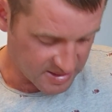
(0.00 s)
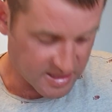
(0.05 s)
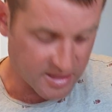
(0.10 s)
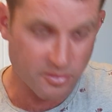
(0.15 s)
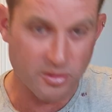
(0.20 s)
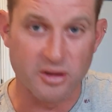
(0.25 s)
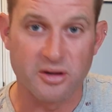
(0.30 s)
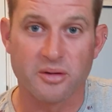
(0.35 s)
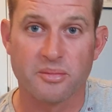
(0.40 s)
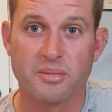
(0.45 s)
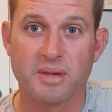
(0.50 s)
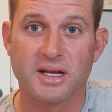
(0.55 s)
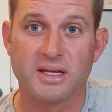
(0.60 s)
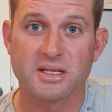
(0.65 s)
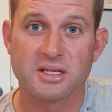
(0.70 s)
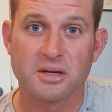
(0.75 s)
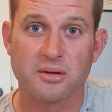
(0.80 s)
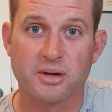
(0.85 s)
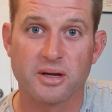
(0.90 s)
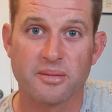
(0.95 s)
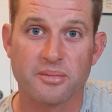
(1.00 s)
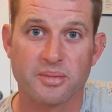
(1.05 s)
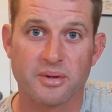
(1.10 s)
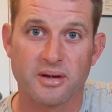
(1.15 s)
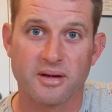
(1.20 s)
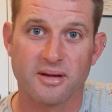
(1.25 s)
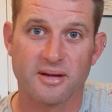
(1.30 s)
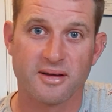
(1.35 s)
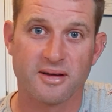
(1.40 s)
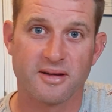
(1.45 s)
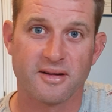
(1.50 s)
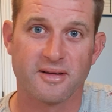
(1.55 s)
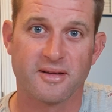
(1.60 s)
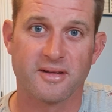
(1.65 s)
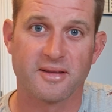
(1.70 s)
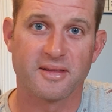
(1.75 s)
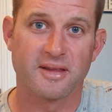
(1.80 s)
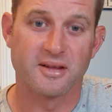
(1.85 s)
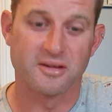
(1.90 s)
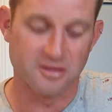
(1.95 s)
They won't admit to it, but
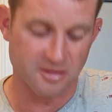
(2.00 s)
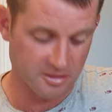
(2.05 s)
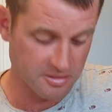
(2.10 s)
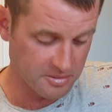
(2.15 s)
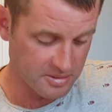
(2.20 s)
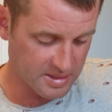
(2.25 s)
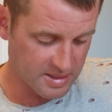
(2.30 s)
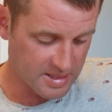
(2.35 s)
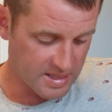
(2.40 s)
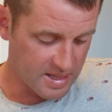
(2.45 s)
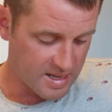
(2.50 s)
they do.